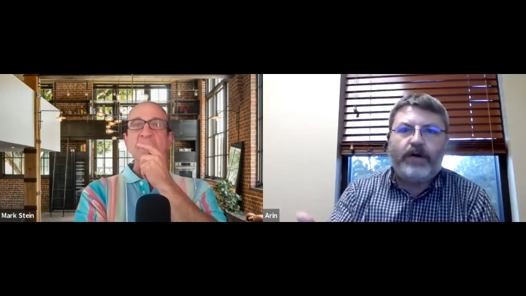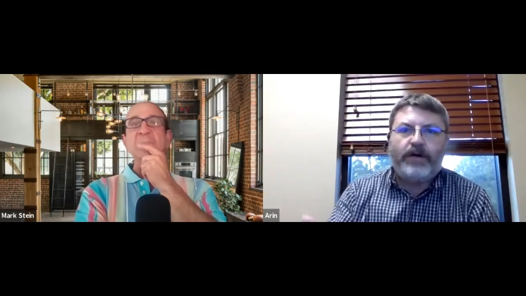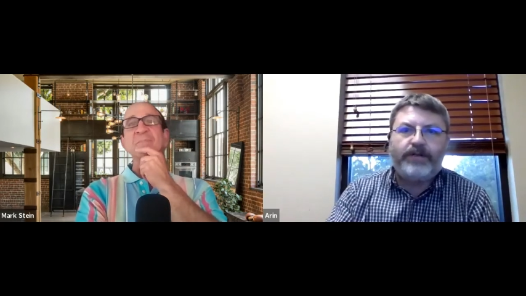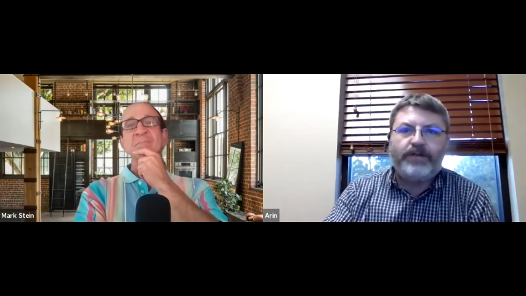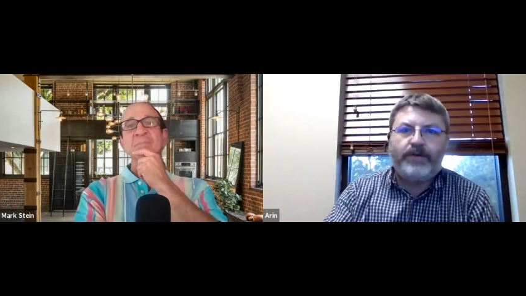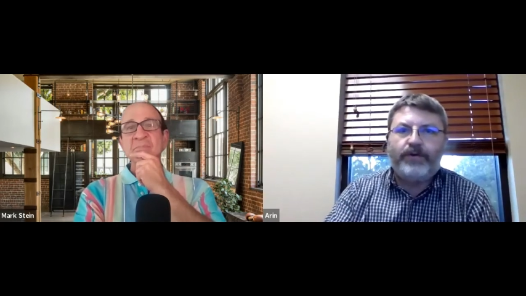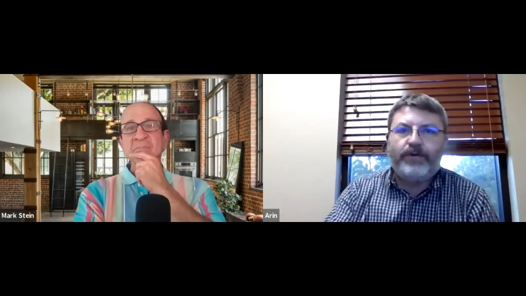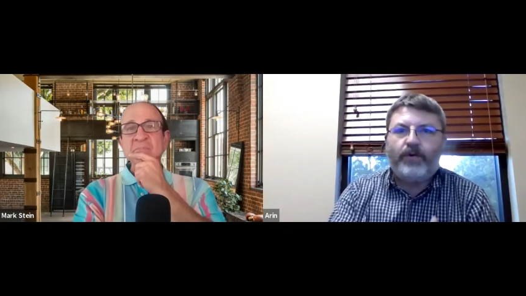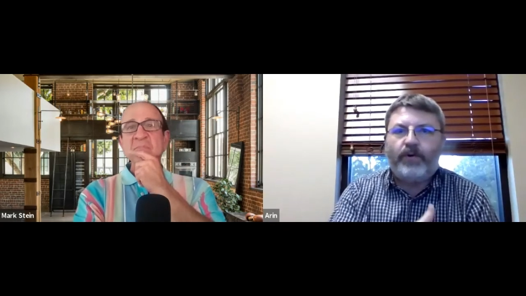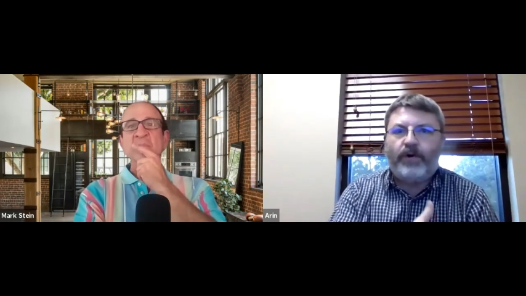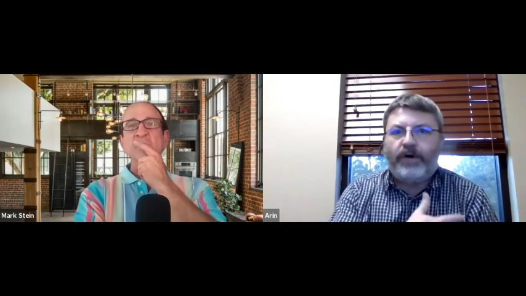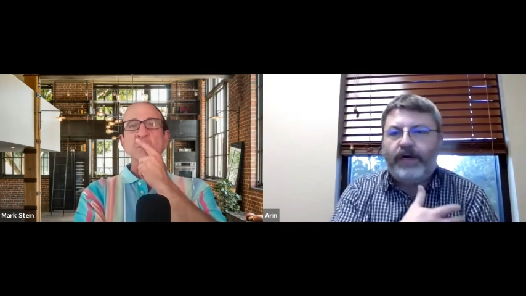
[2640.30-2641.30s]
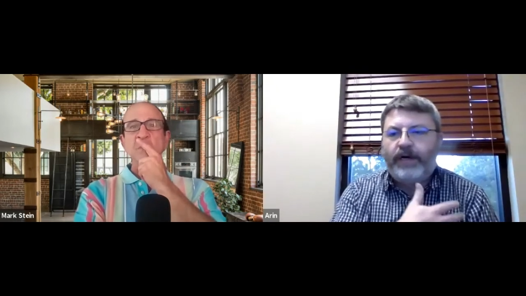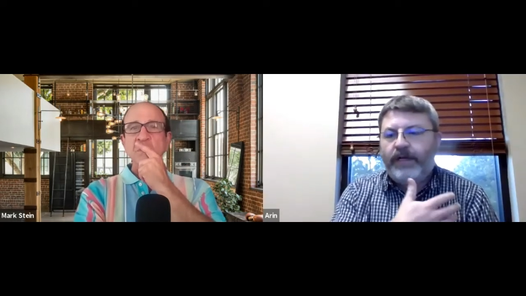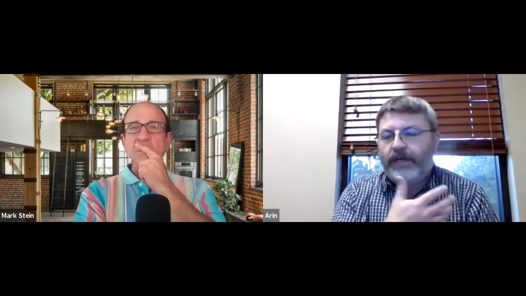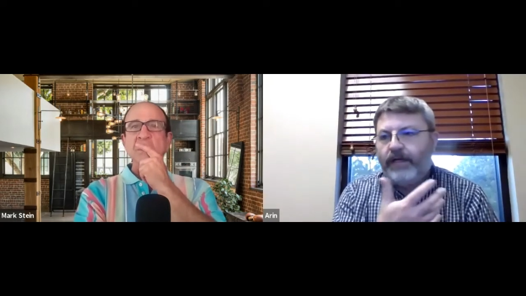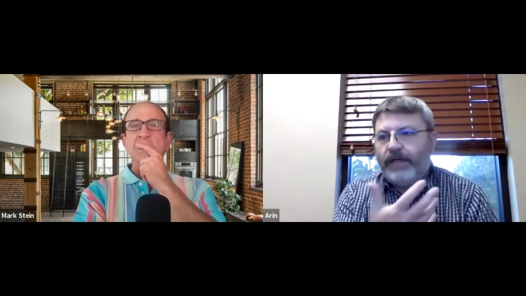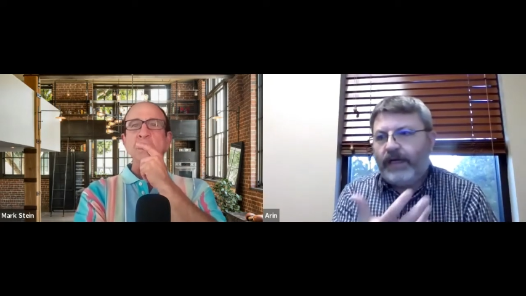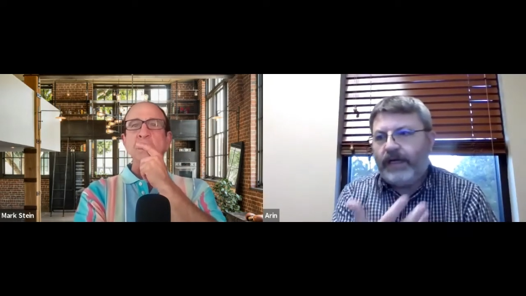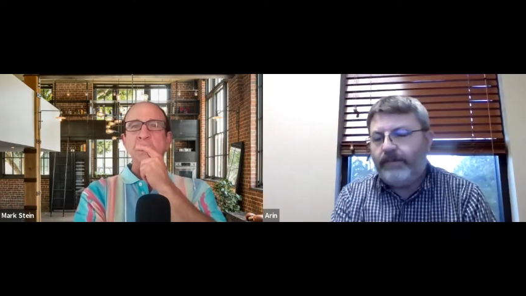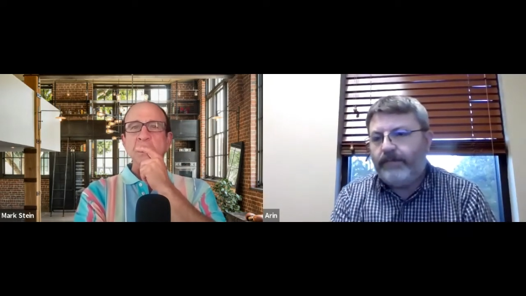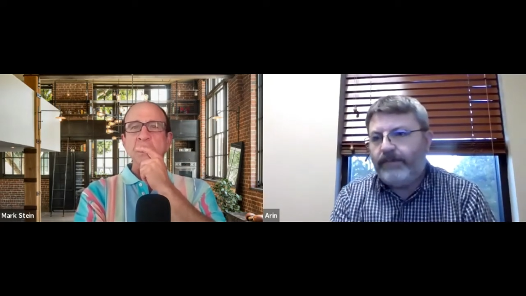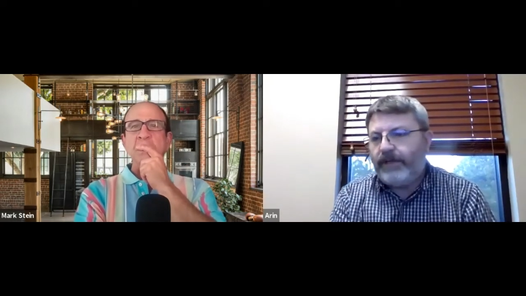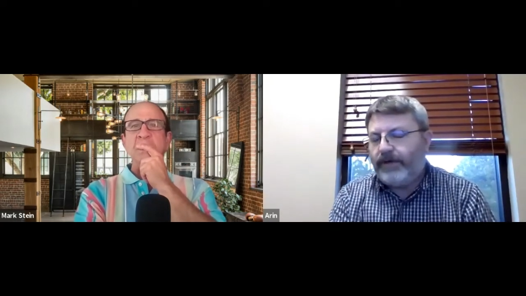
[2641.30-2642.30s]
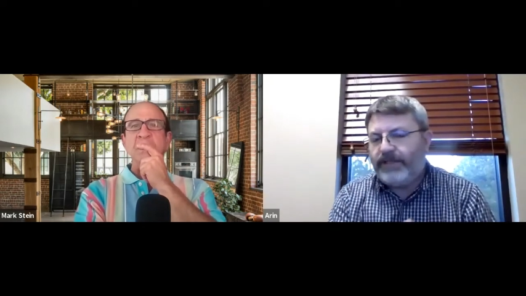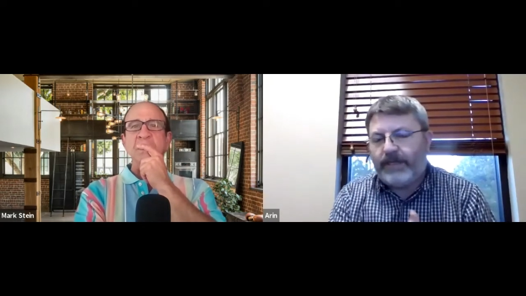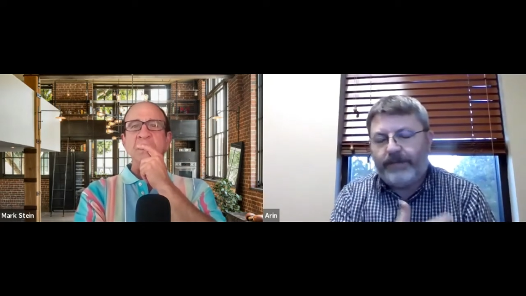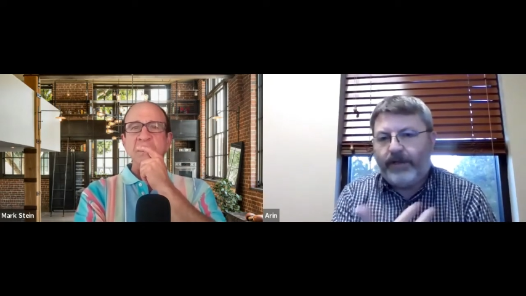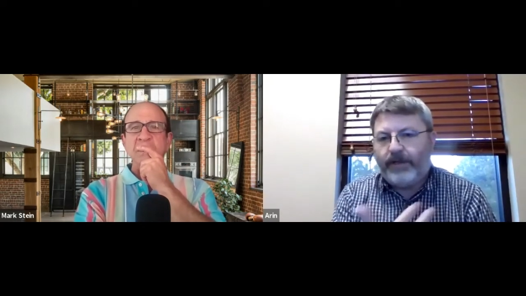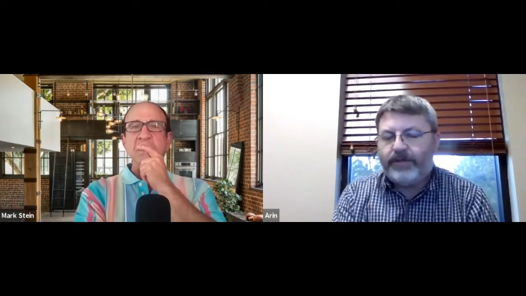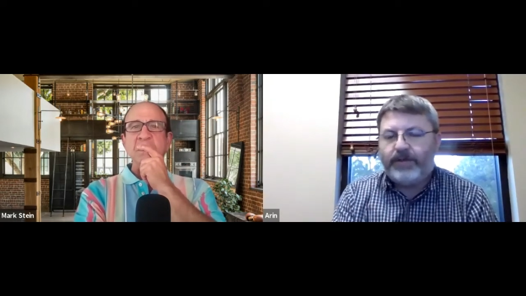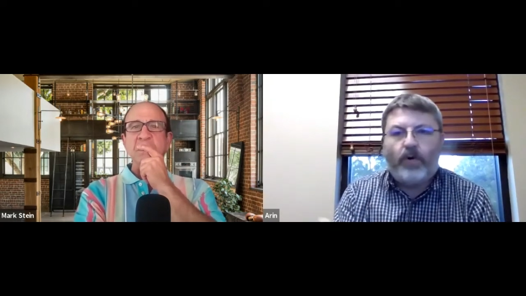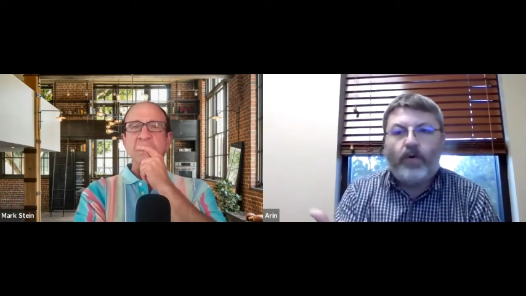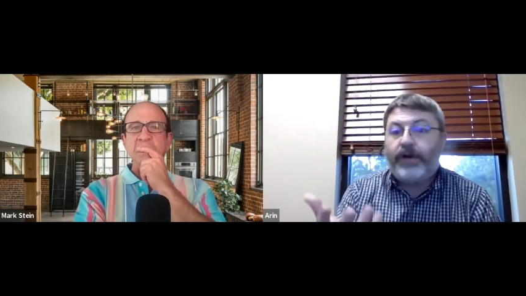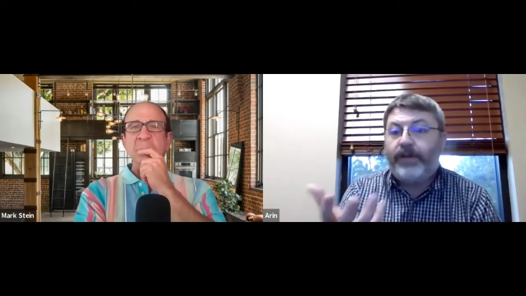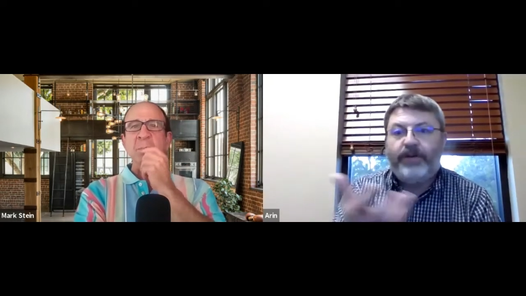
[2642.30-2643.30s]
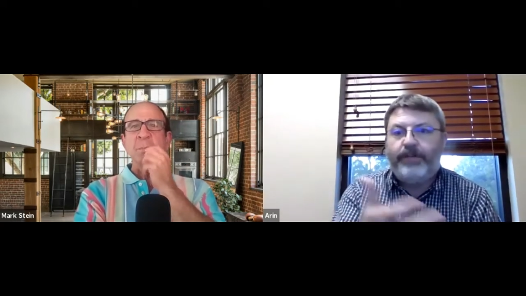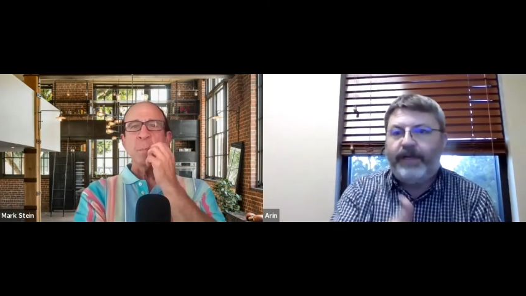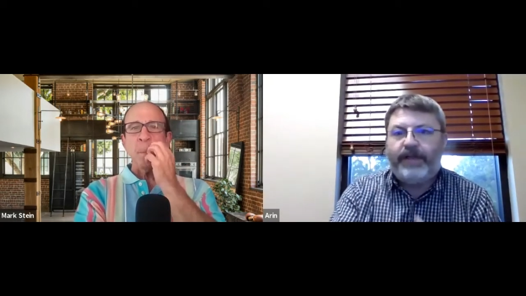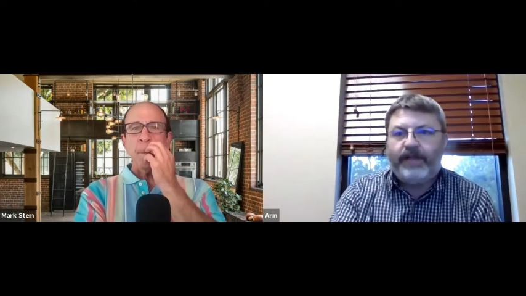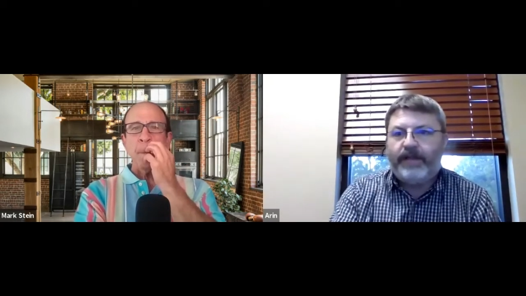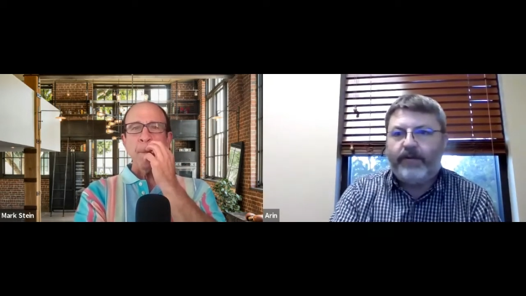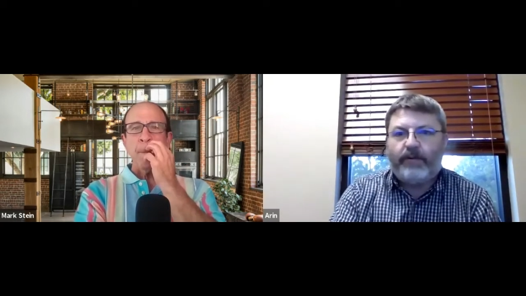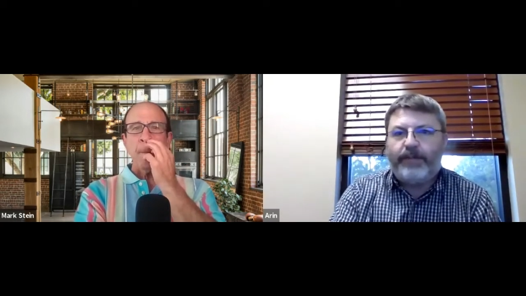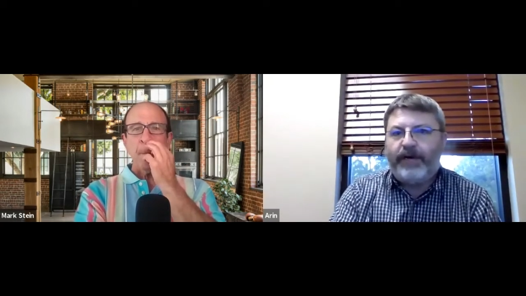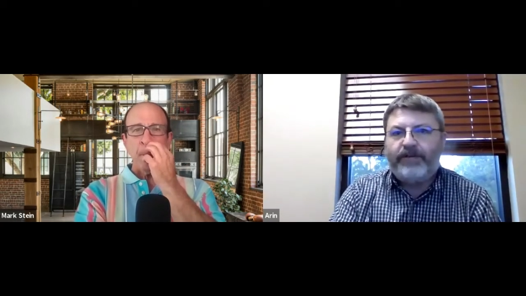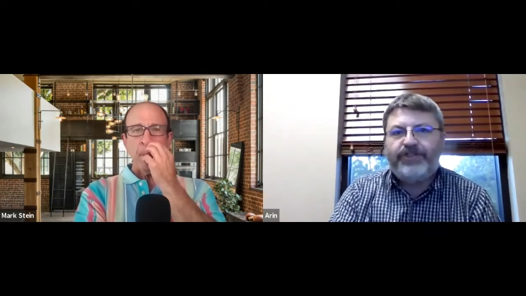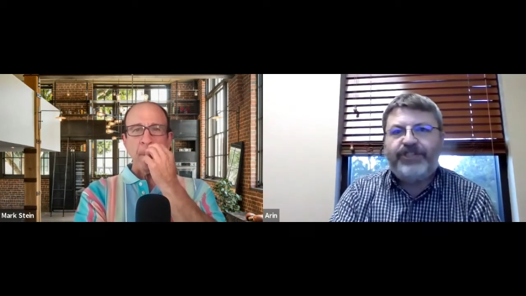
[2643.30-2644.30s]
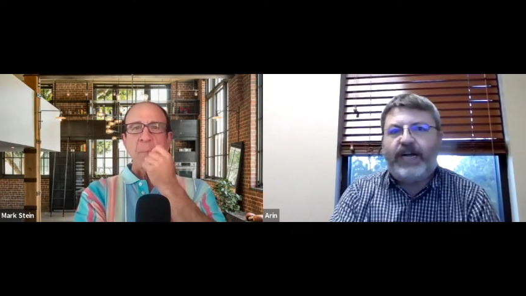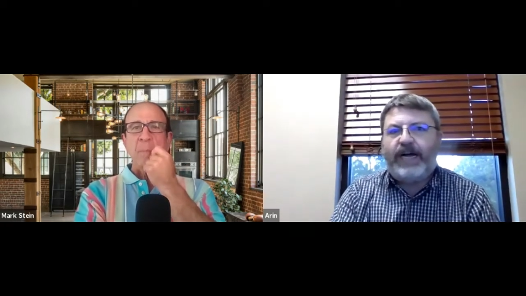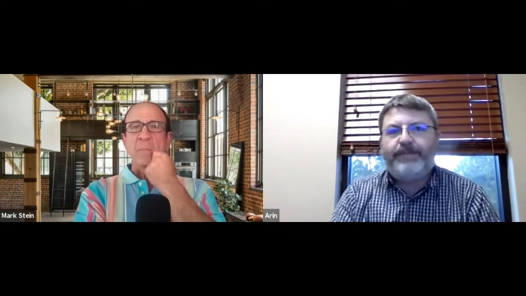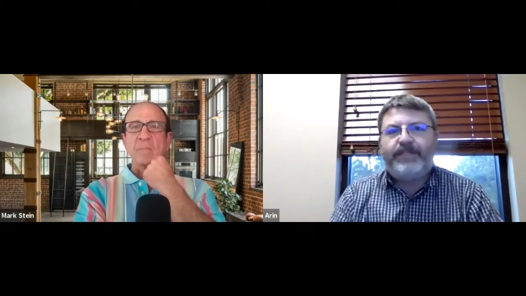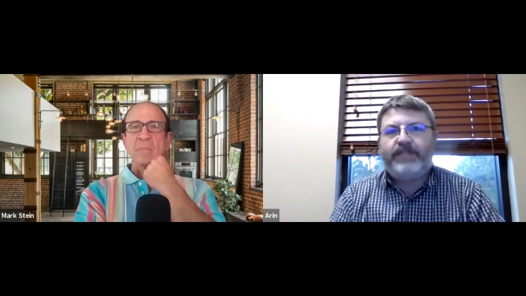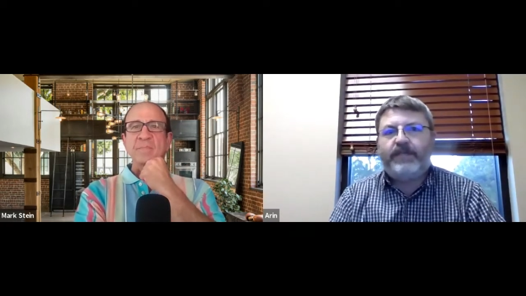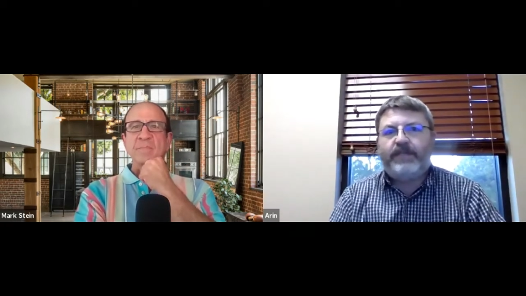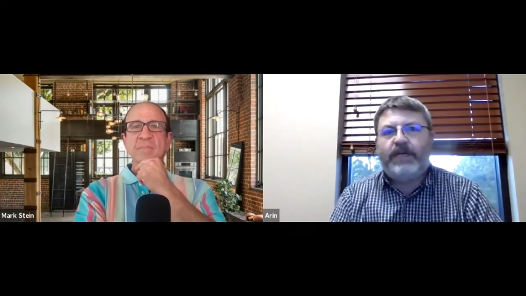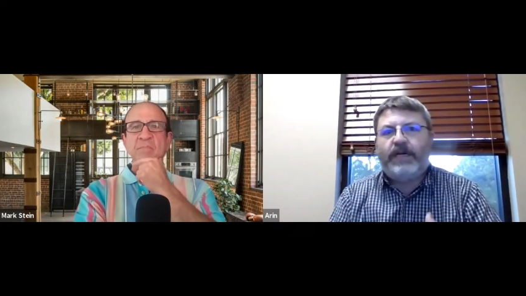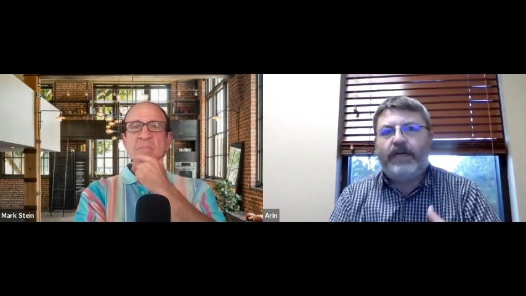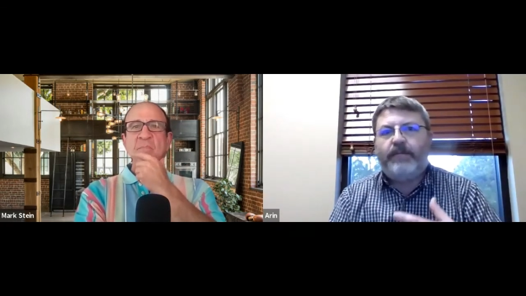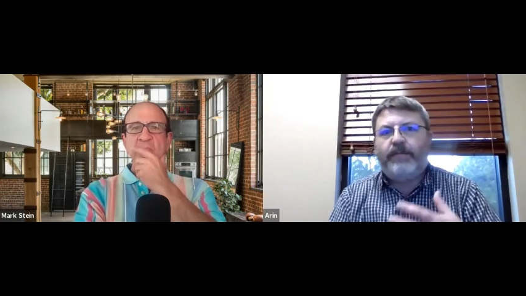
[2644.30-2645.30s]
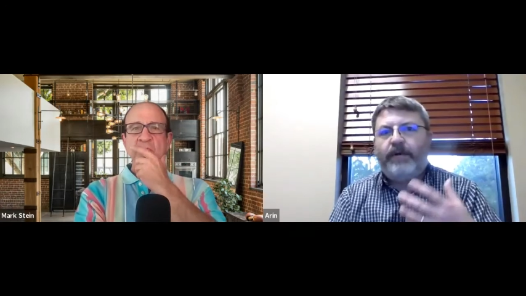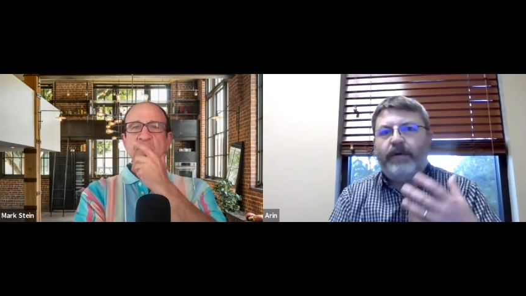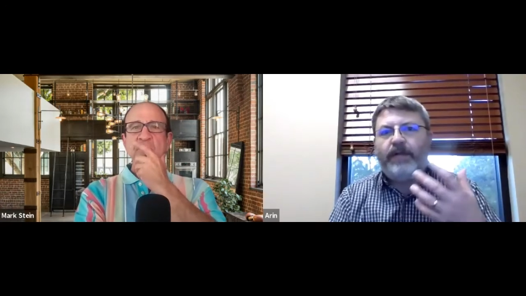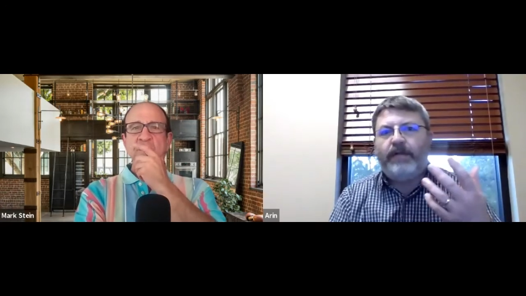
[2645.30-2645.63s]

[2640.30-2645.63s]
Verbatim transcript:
Speaker 1: AutoZone or, um, you know, some of those, or it could be the, the repair shops, um,